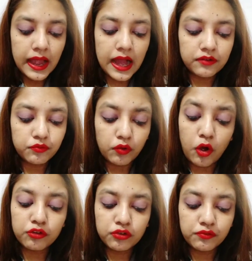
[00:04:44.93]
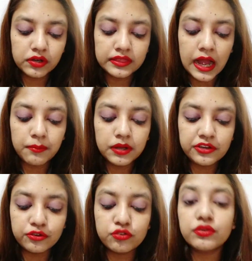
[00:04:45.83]
And also for Tamil,
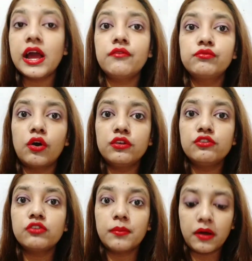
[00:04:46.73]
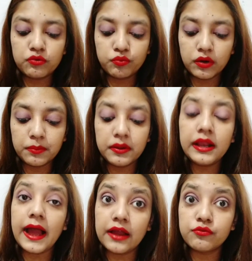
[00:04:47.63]
you should have knowledge about verbal
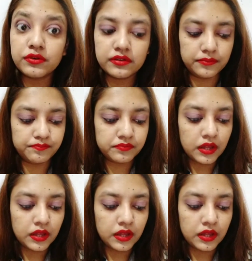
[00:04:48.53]
and written.